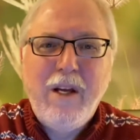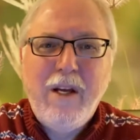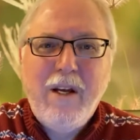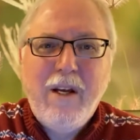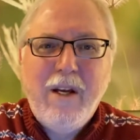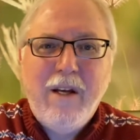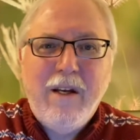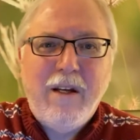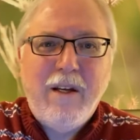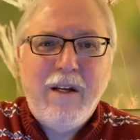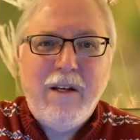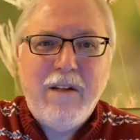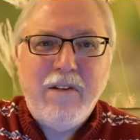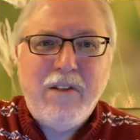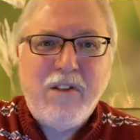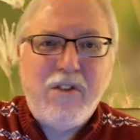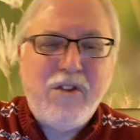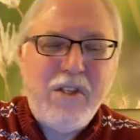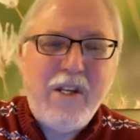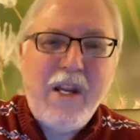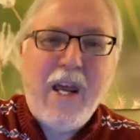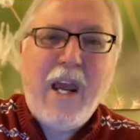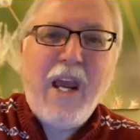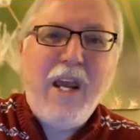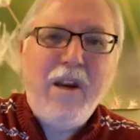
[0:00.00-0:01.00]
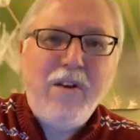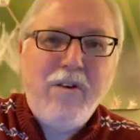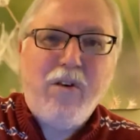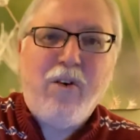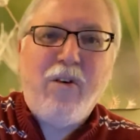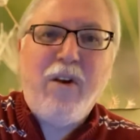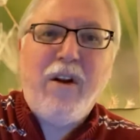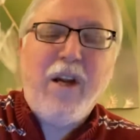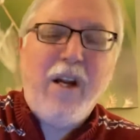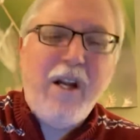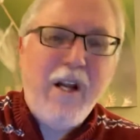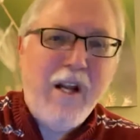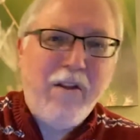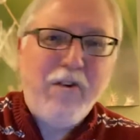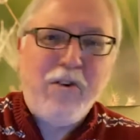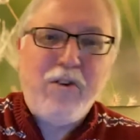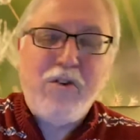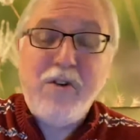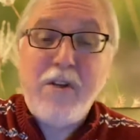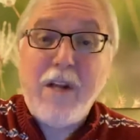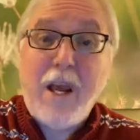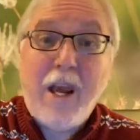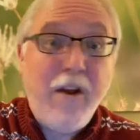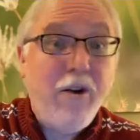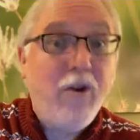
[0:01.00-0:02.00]
the state or in another
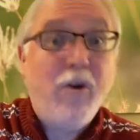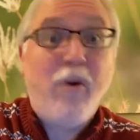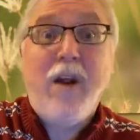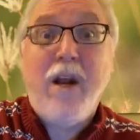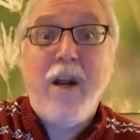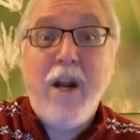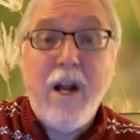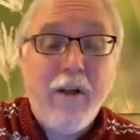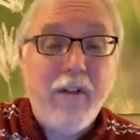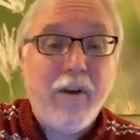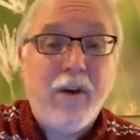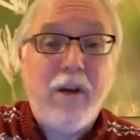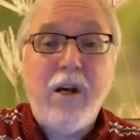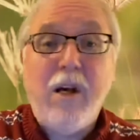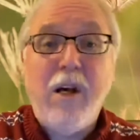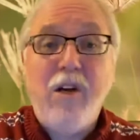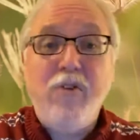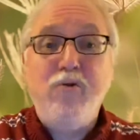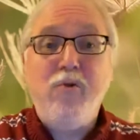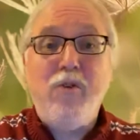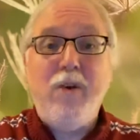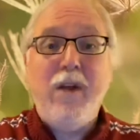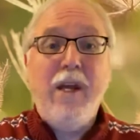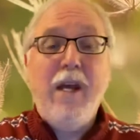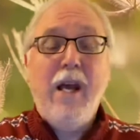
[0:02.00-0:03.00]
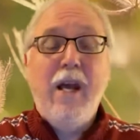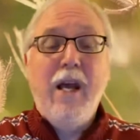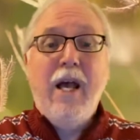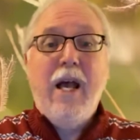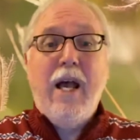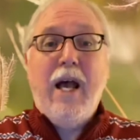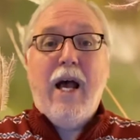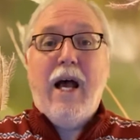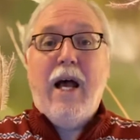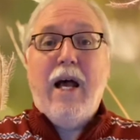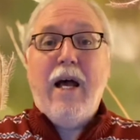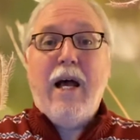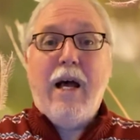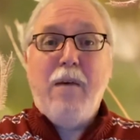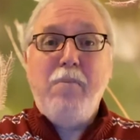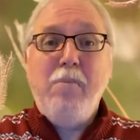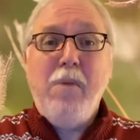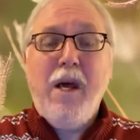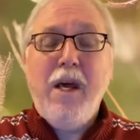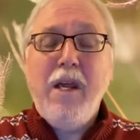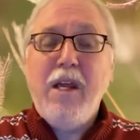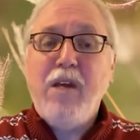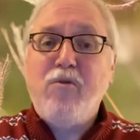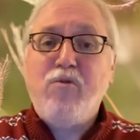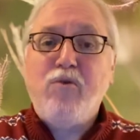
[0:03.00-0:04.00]
state or another country. I'm
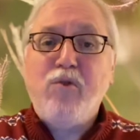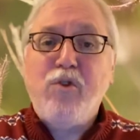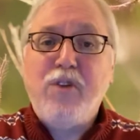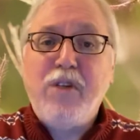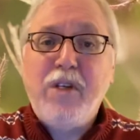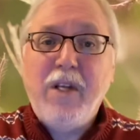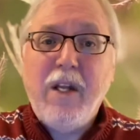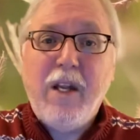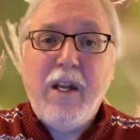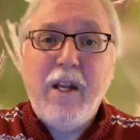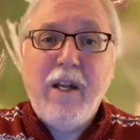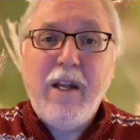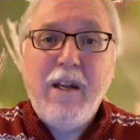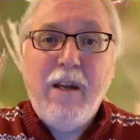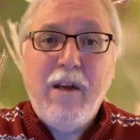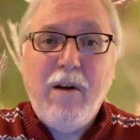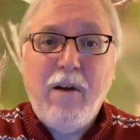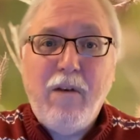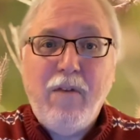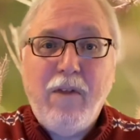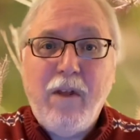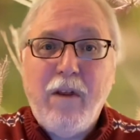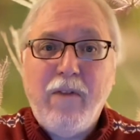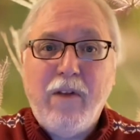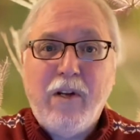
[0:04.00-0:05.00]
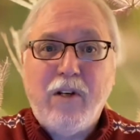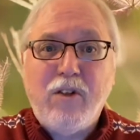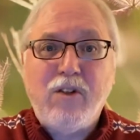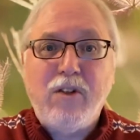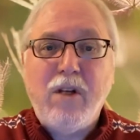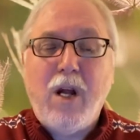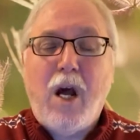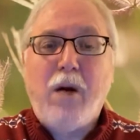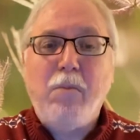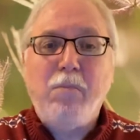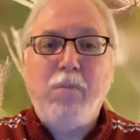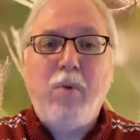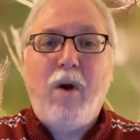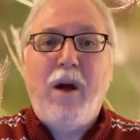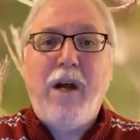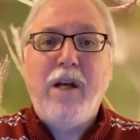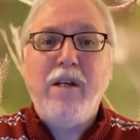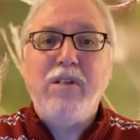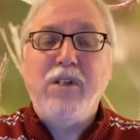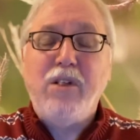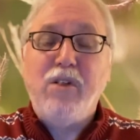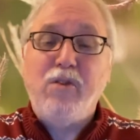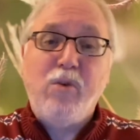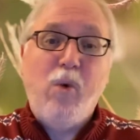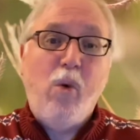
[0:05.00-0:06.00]
not interested, that their stock
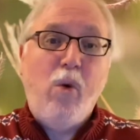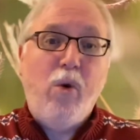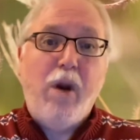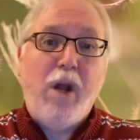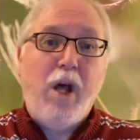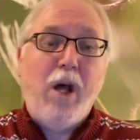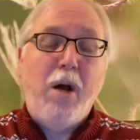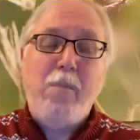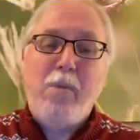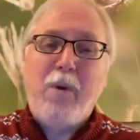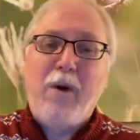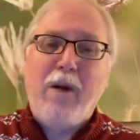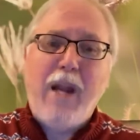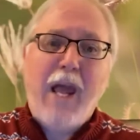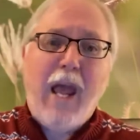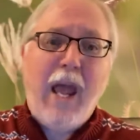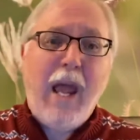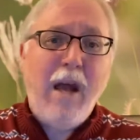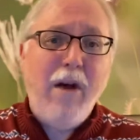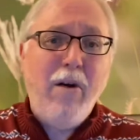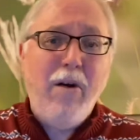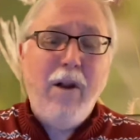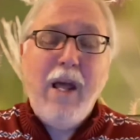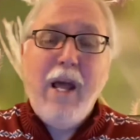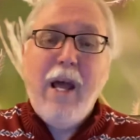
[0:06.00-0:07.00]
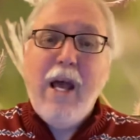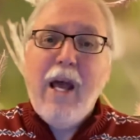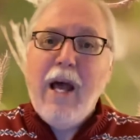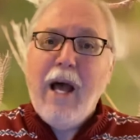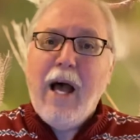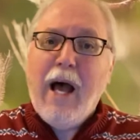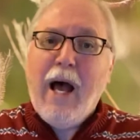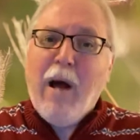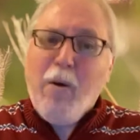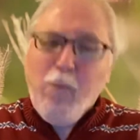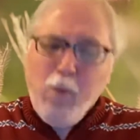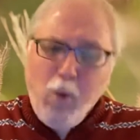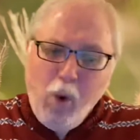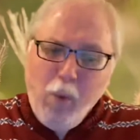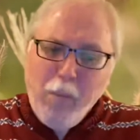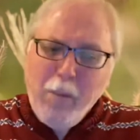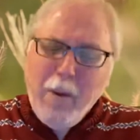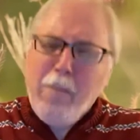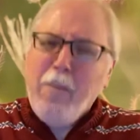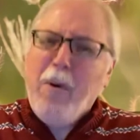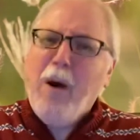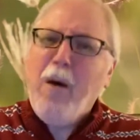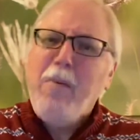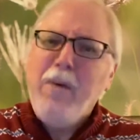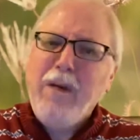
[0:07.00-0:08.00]
price is going up or down. I want my
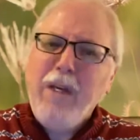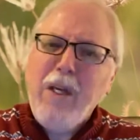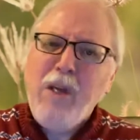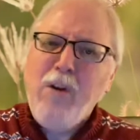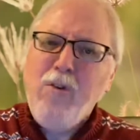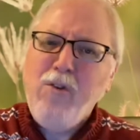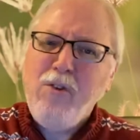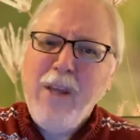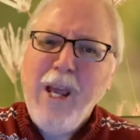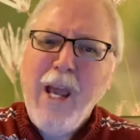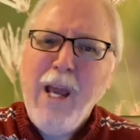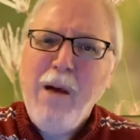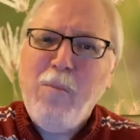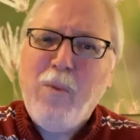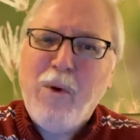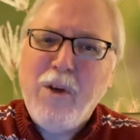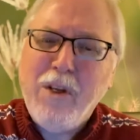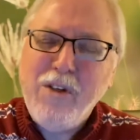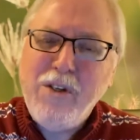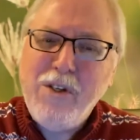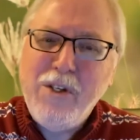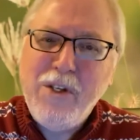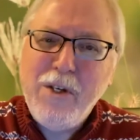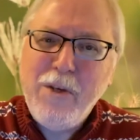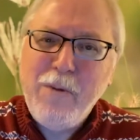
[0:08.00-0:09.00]
barbecue sandwich.